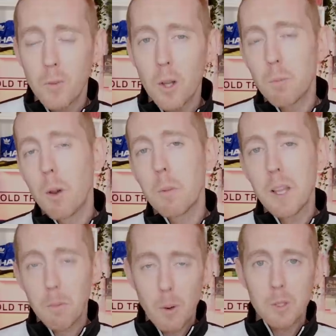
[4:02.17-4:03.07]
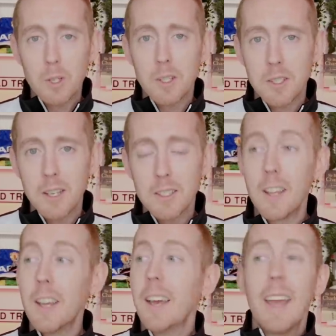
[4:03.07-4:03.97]
first Premier League appearance of the season.
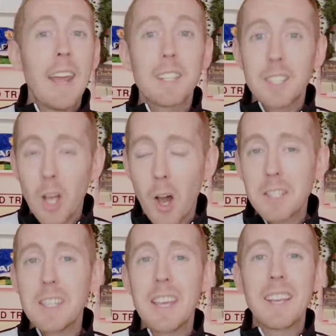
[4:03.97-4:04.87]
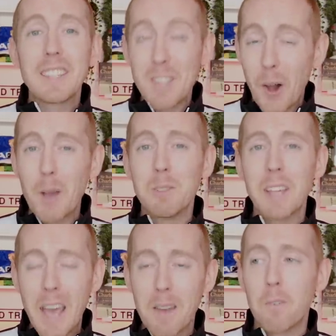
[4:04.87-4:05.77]
Exciting times
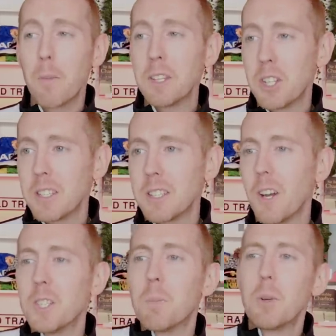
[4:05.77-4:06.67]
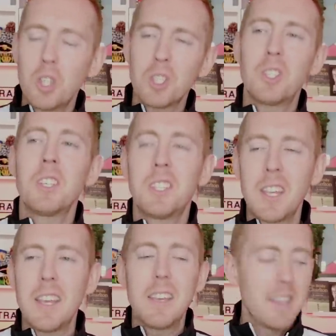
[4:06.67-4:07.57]
ahead for Manchester United, but just to
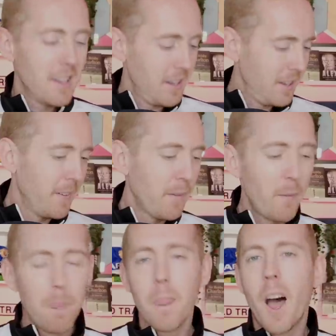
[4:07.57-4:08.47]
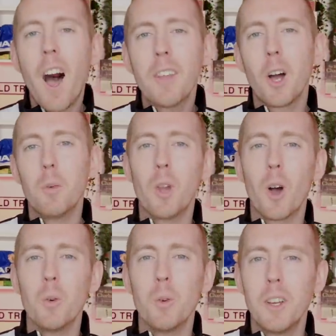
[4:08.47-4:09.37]
see, I don't
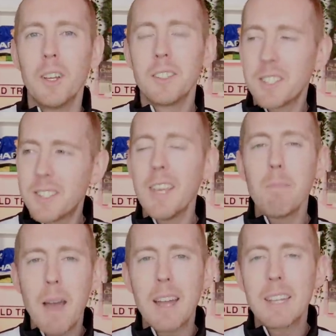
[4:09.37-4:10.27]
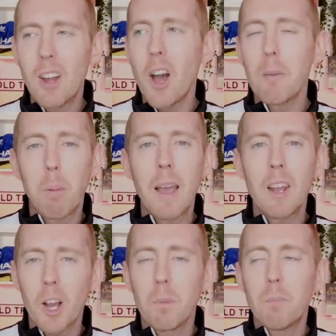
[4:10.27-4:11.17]
know to see Man United
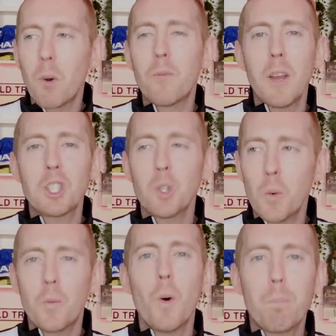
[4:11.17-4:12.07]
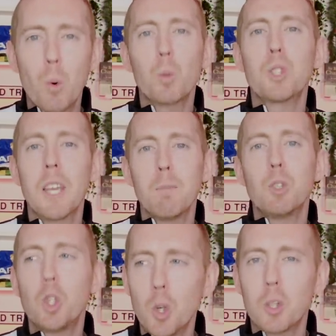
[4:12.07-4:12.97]
playing like a professional football team
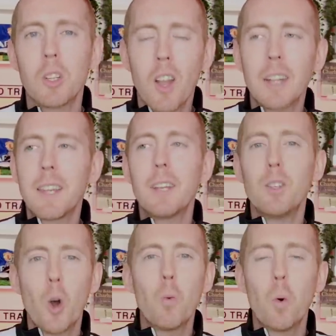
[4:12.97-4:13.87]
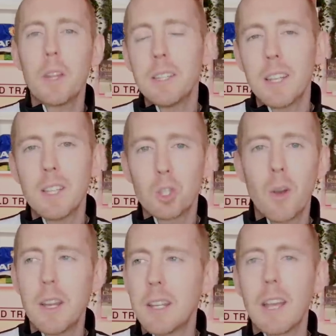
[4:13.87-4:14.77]
should. Like they know what they did in
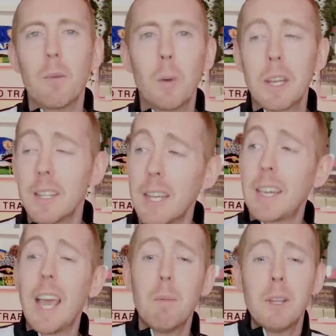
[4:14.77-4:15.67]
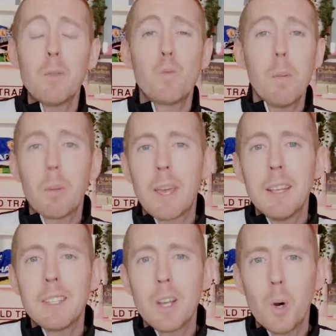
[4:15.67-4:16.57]
training that week and they came and they
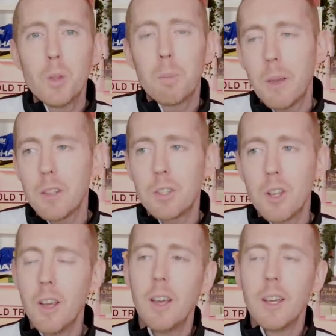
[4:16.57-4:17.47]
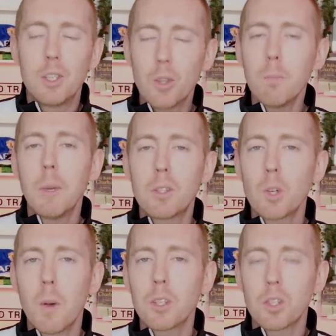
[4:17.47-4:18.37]
replicated it on the pitch. It shouldn't be
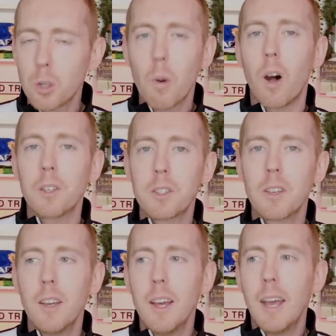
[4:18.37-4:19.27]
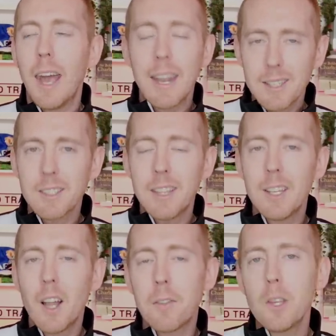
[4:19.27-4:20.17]
too much to ask. And as I
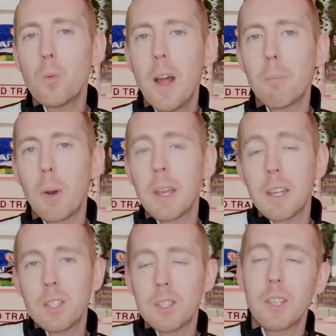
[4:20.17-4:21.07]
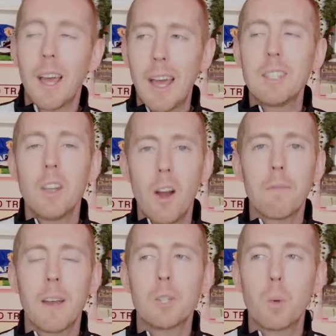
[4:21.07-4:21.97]
said, nothing groundbreaking. It's just that as
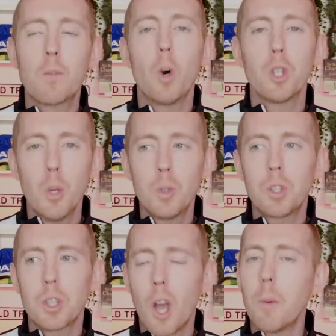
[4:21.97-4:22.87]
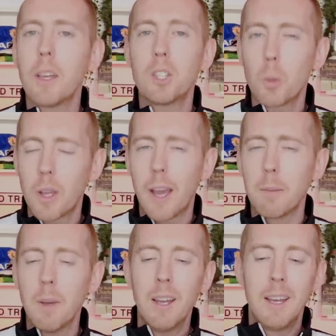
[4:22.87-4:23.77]
United fans, we got used to going into a
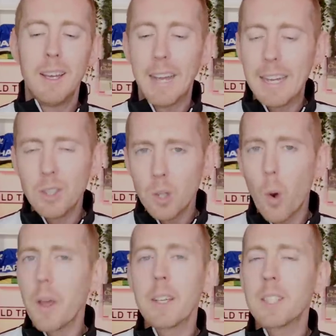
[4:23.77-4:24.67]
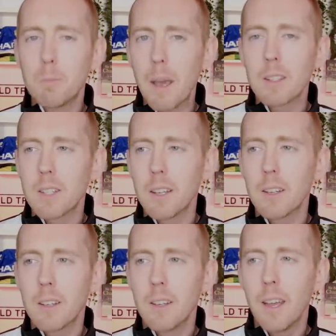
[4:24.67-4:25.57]
game and not expecting
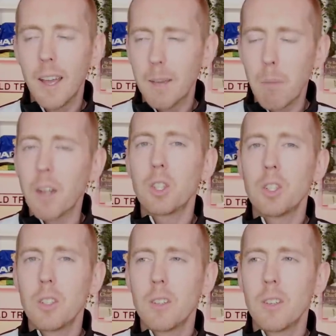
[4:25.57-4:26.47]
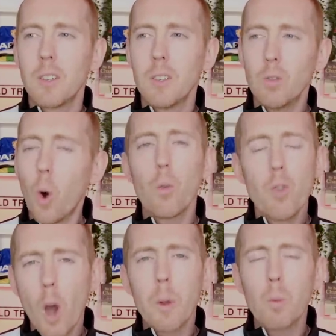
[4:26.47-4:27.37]
much, not
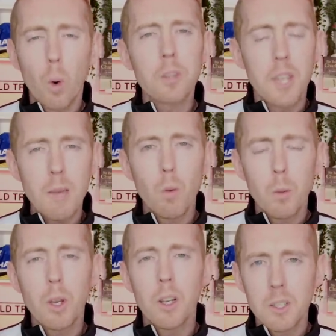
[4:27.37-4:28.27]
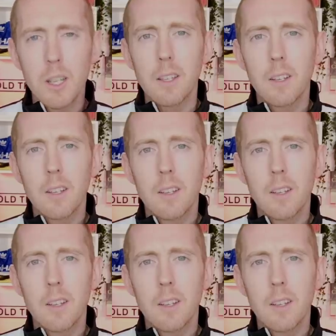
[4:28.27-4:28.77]
knowing what team we were going to see,